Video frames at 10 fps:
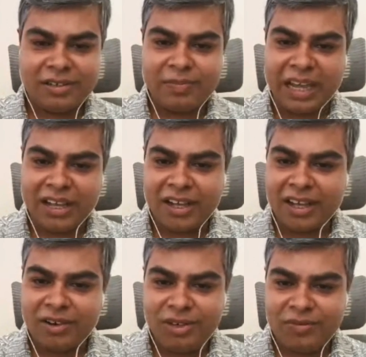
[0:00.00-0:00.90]
bank
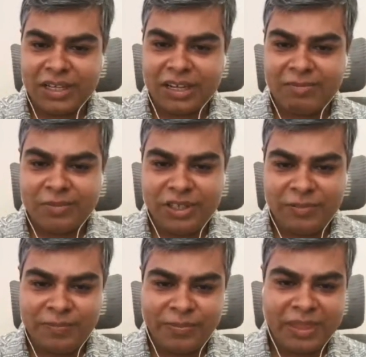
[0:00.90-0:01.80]
account of the
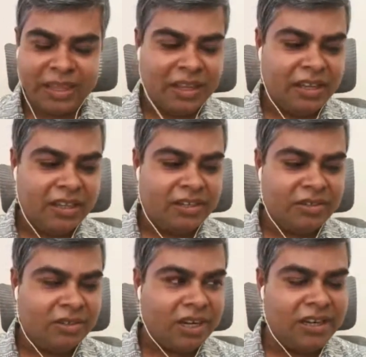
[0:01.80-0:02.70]
company.
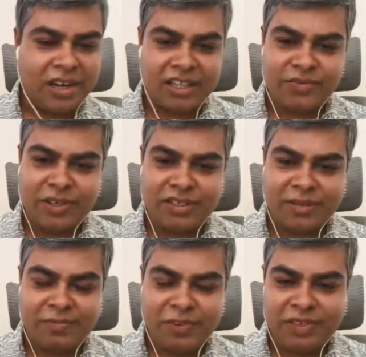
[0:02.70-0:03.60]
So I'll transfer
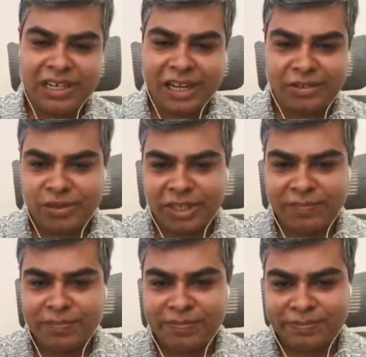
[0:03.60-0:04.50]
some 50 lakh to them.